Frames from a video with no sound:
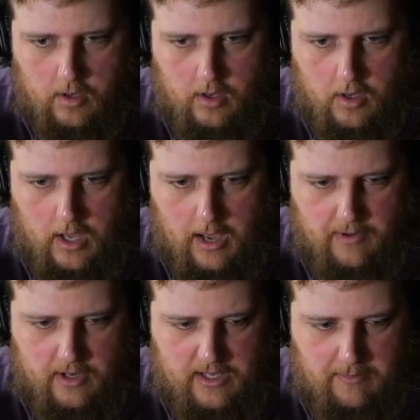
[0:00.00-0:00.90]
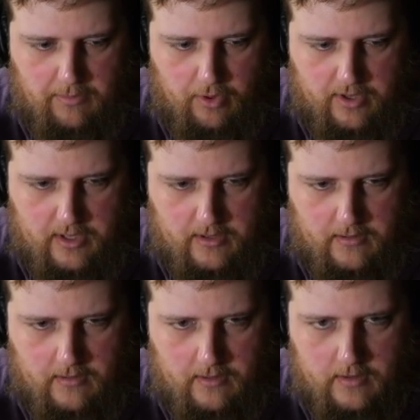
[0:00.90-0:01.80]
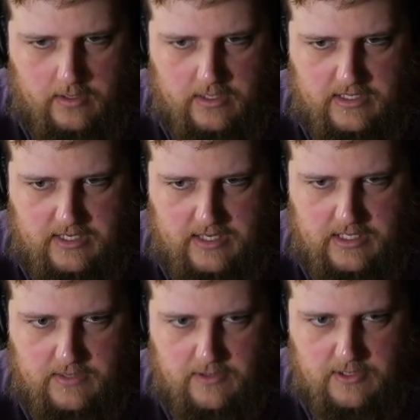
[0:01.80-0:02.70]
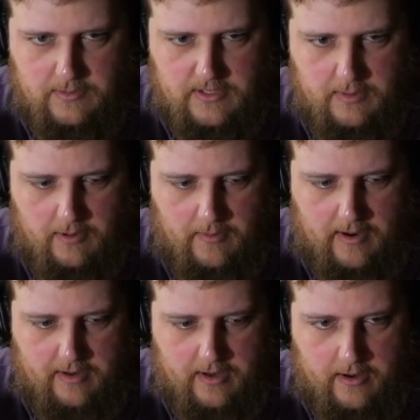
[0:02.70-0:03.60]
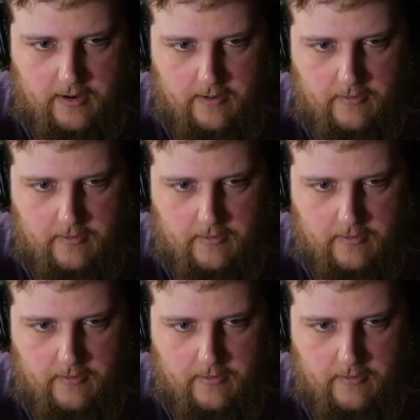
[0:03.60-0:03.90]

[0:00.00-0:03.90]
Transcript: I'm going to keep looking. It says it's supposed to be somewhere around here.